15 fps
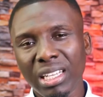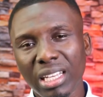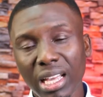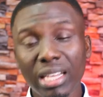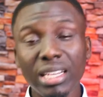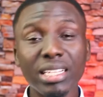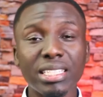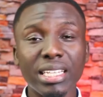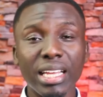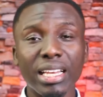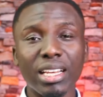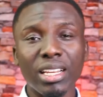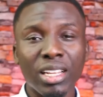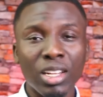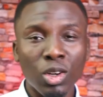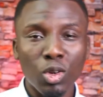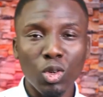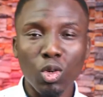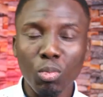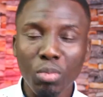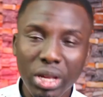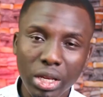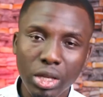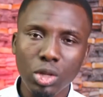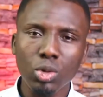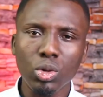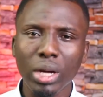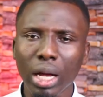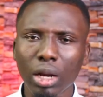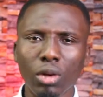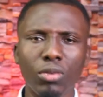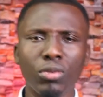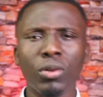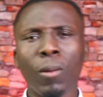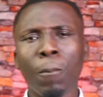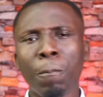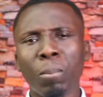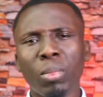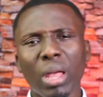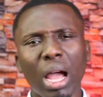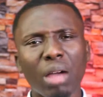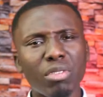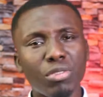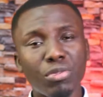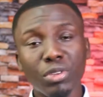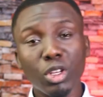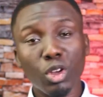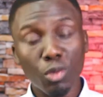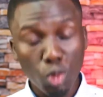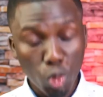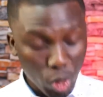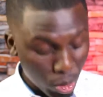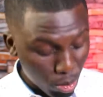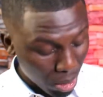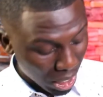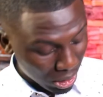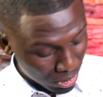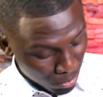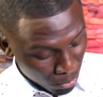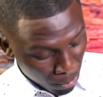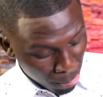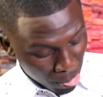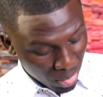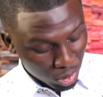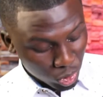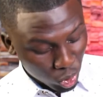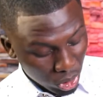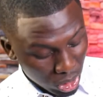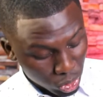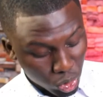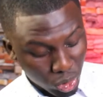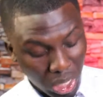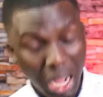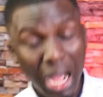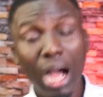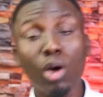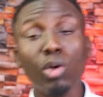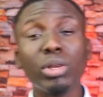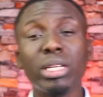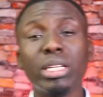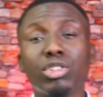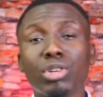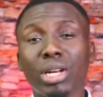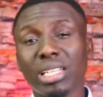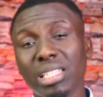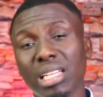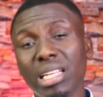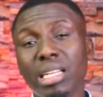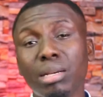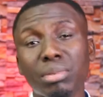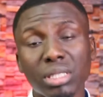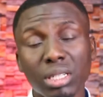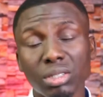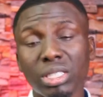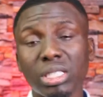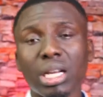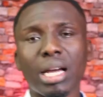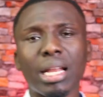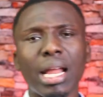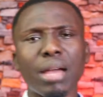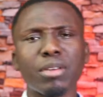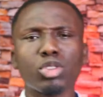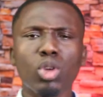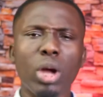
Anything will make you kind of have a feel of going back. So let's look at how they translate themselves in our lives.